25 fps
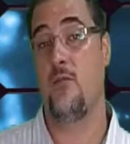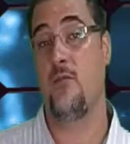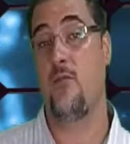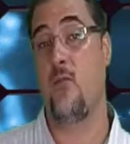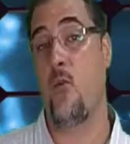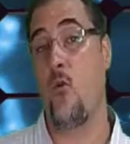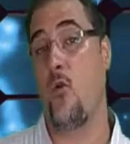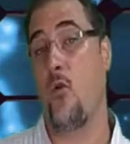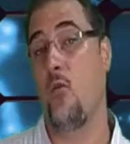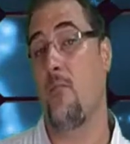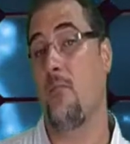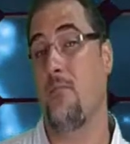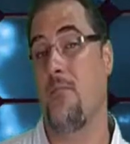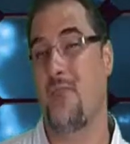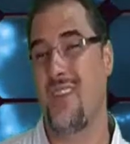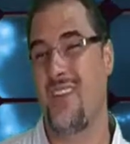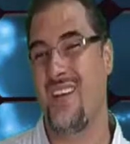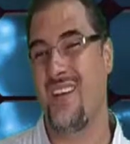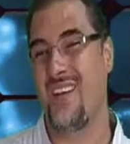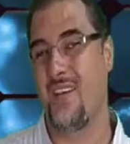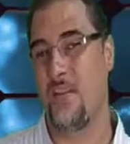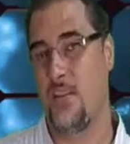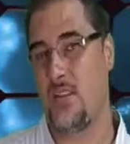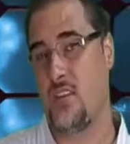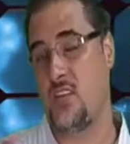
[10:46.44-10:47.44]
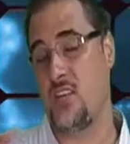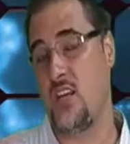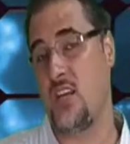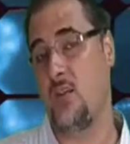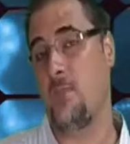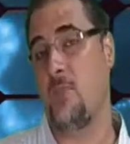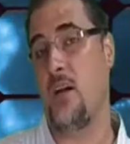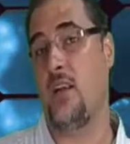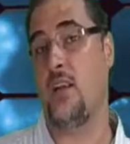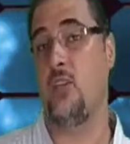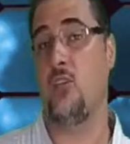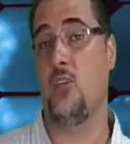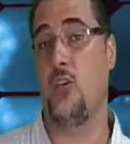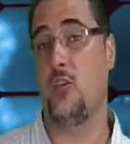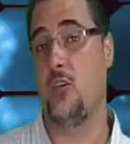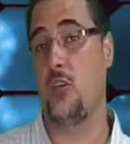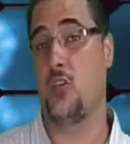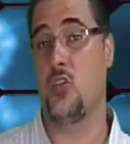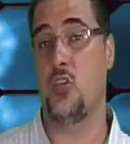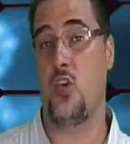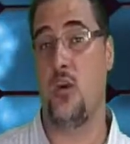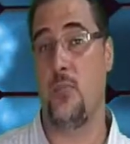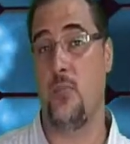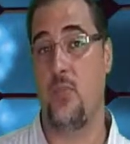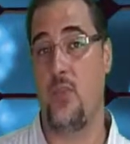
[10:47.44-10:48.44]
4, the sync button on the
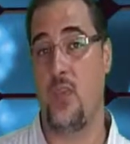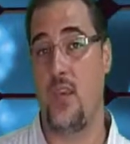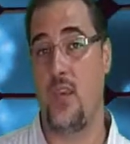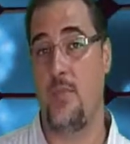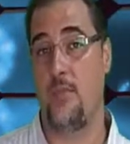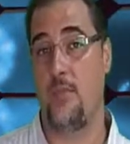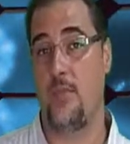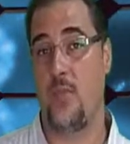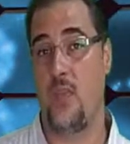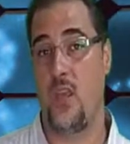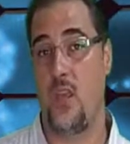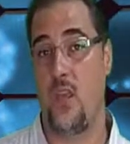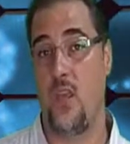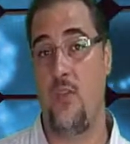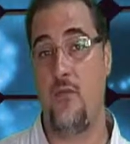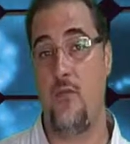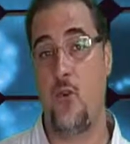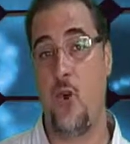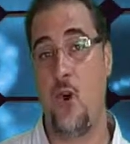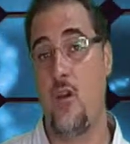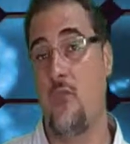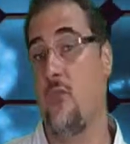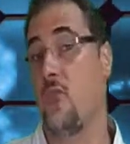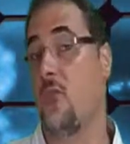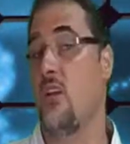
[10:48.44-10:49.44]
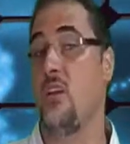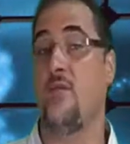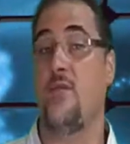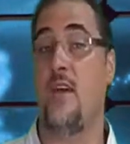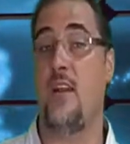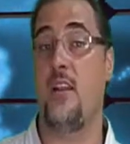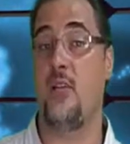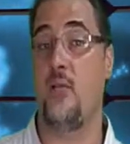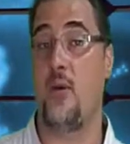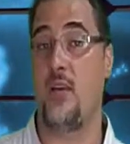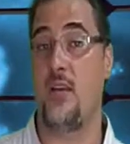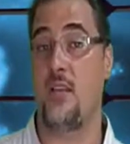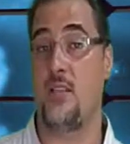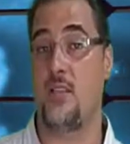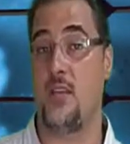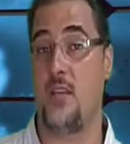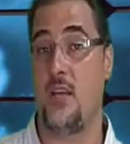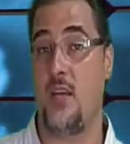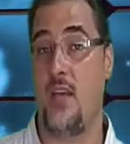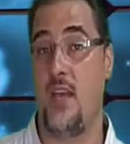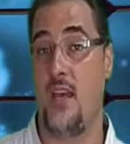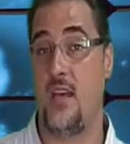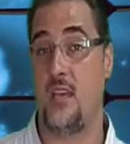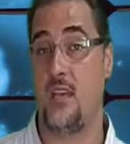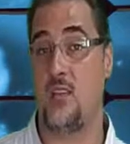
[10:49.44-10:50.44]
top there. If your overall evaluator
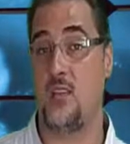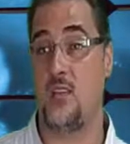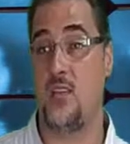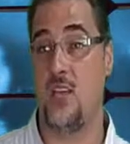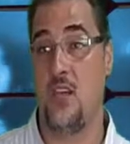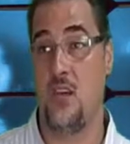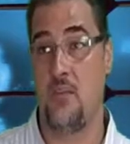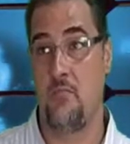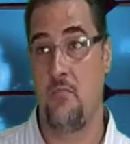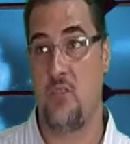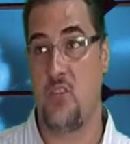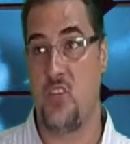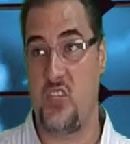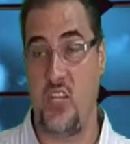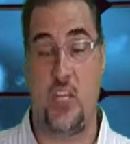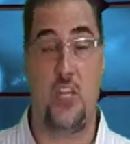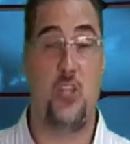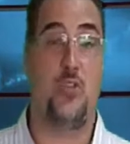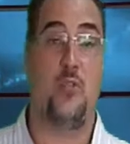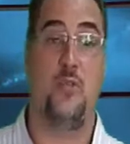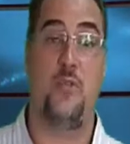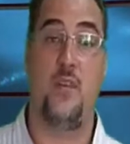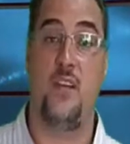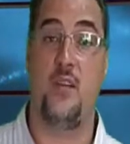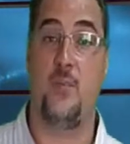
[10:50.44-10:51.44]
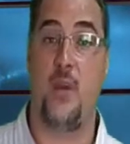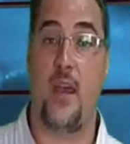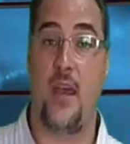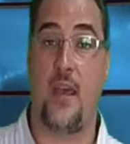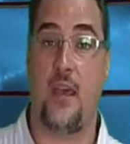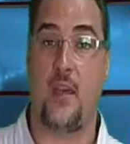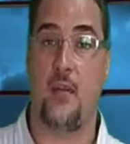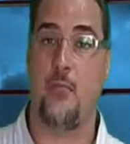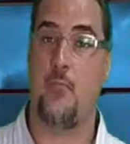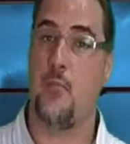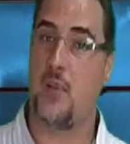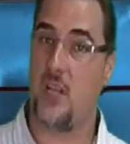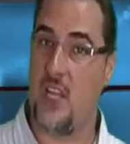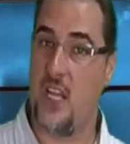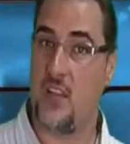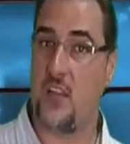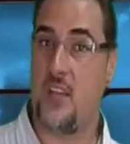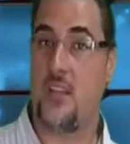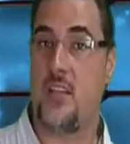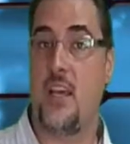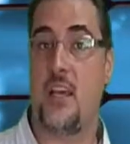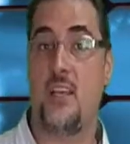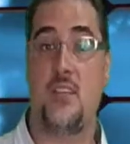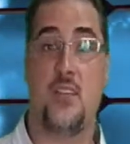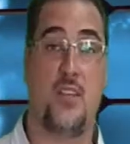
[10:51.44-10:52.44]
has sent you feedback, click the
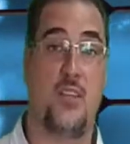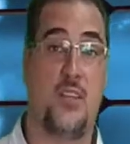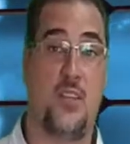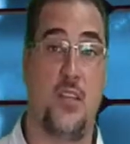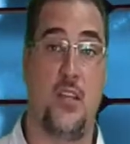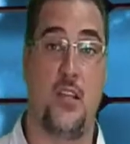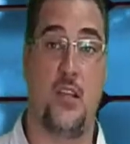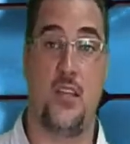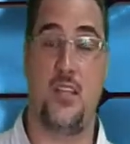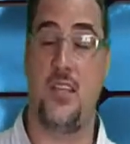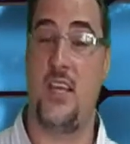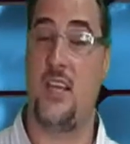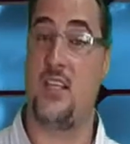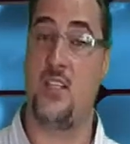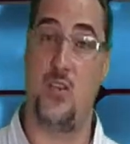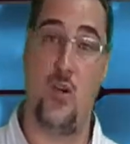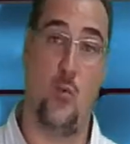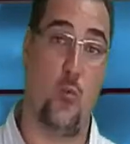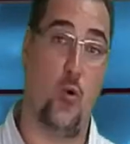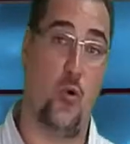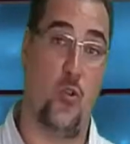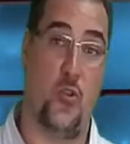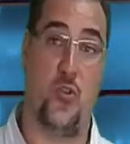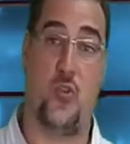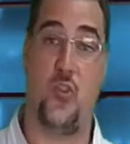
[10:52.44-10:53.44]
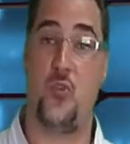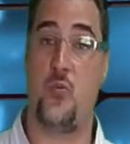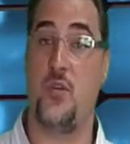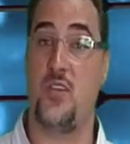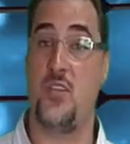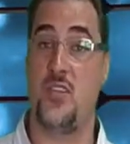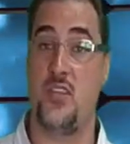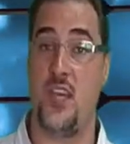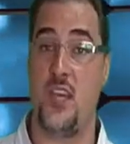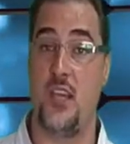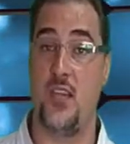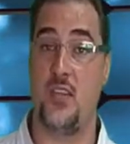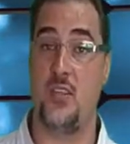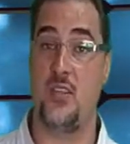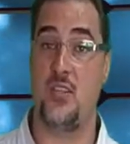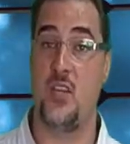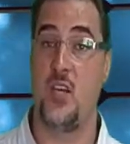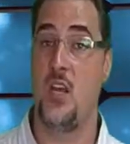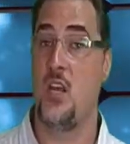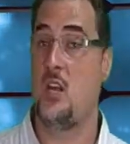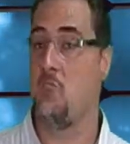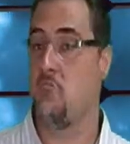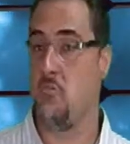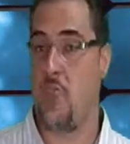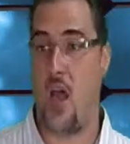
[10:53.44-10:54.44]
data sync. It takes no more than 3 seconds.
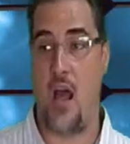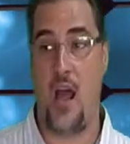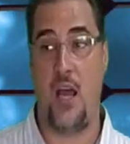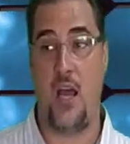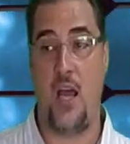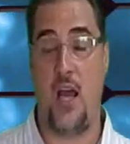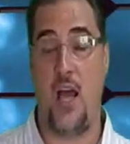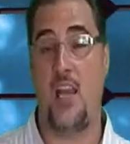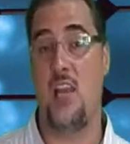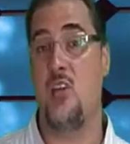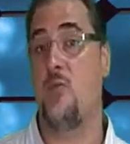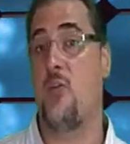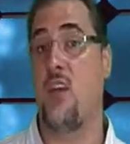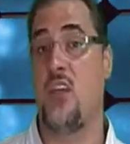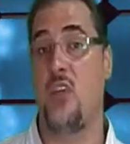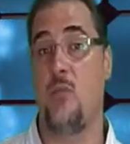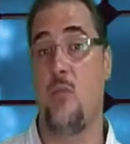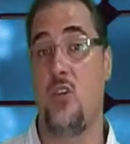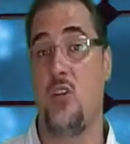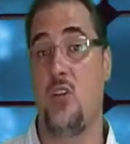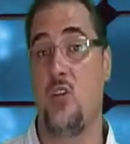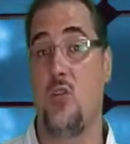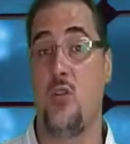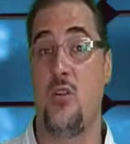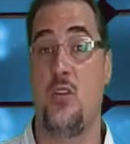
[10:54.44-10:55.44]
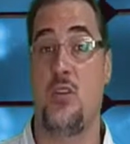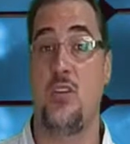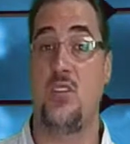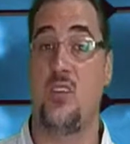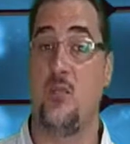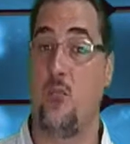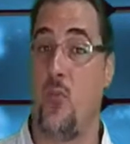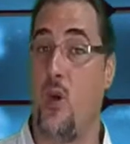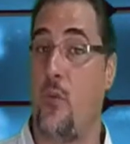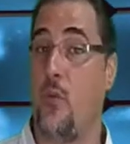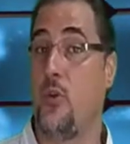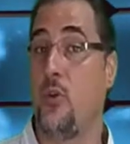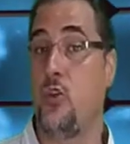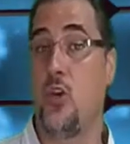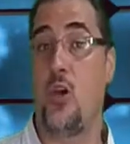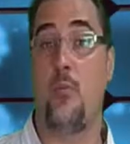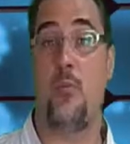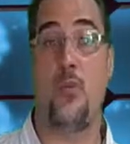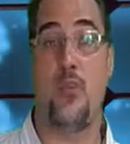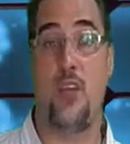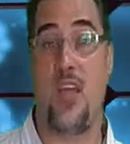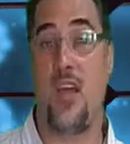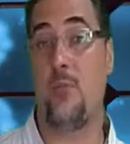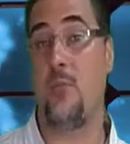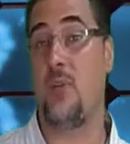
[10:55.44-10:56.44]
I highly recommend doing this the moment you
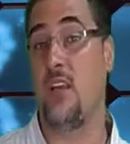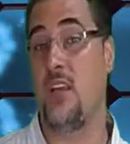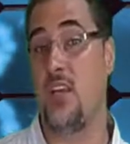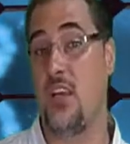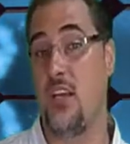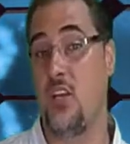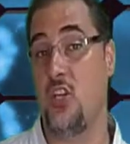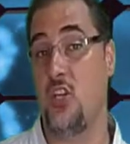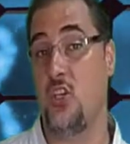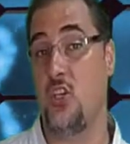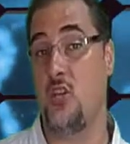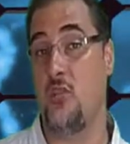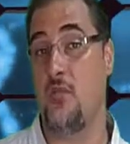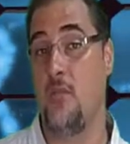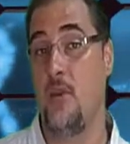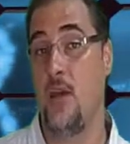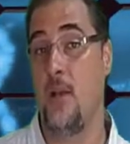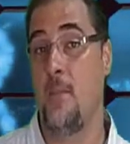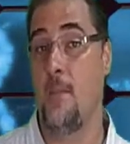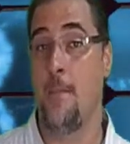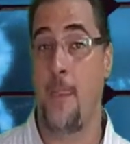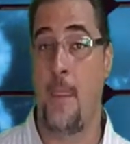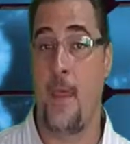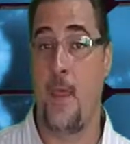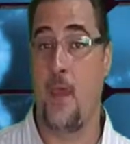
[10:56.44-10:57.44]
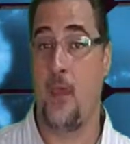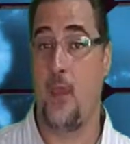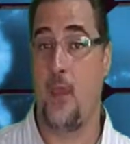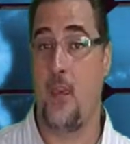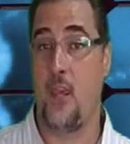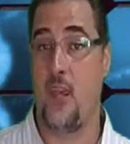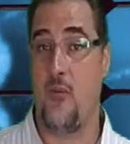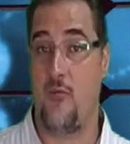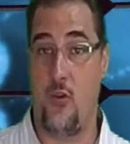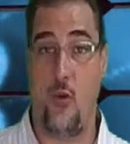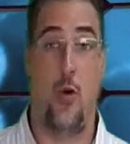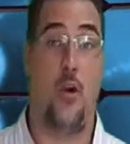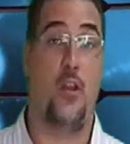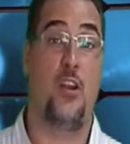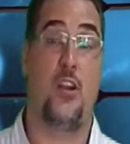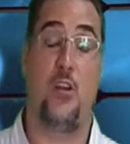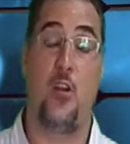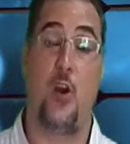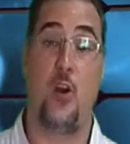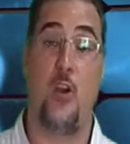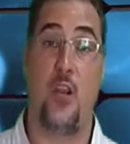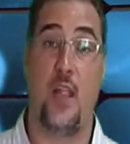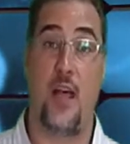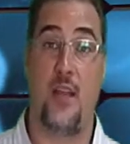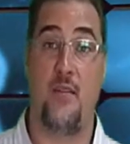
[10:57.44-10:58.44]
open the application if you're on an
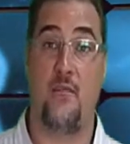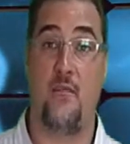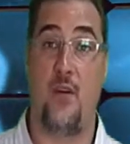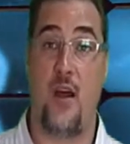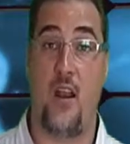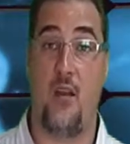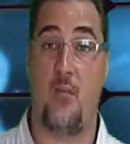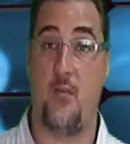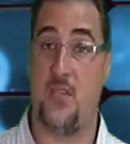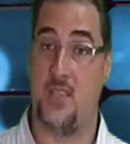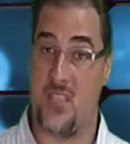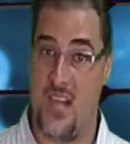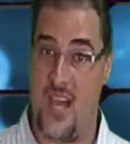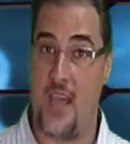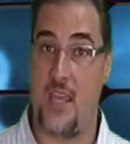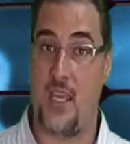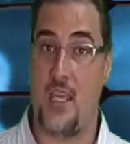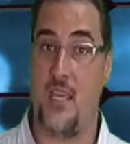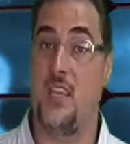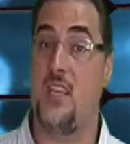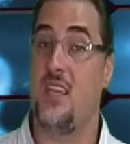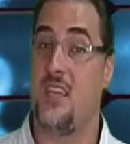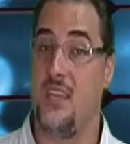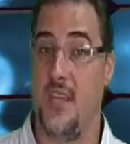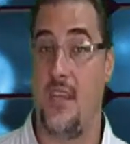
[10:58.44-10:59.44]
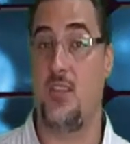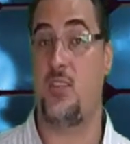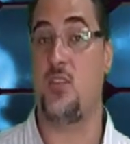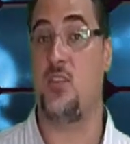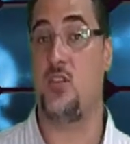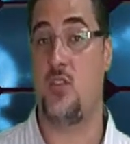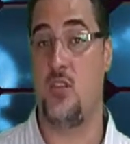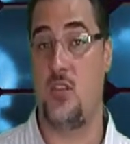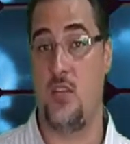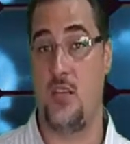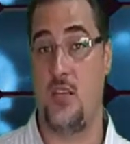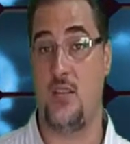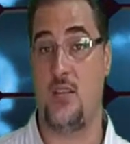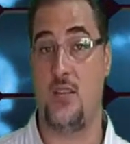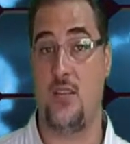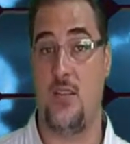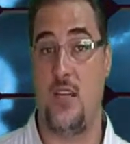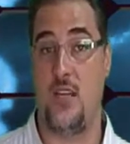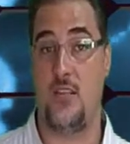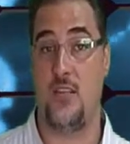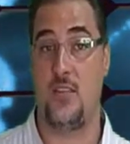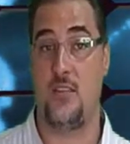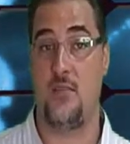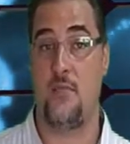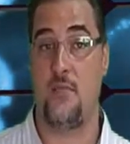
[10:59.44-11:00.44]
online environment, i.e. connected to the internet.